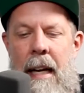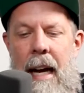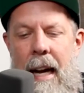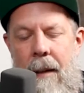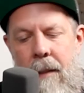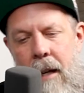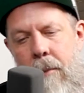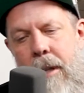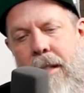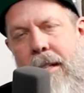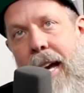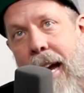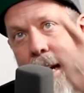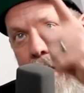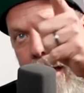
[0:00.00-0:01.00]
And then we
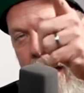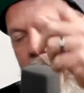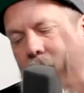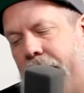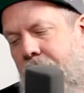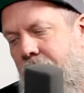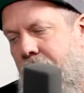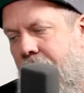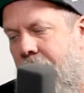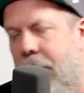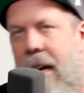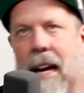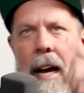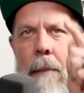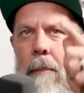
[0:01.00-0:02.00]
tag God into that.
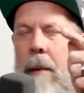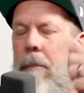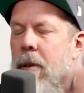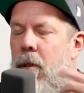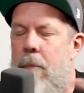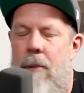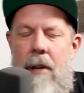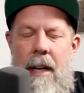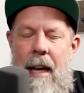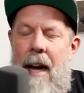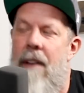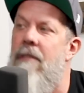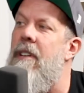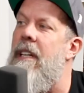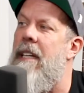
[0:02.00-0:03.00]
Man, I'm going to pray
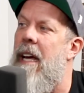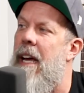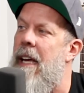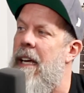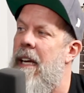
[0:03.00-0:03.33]
every day.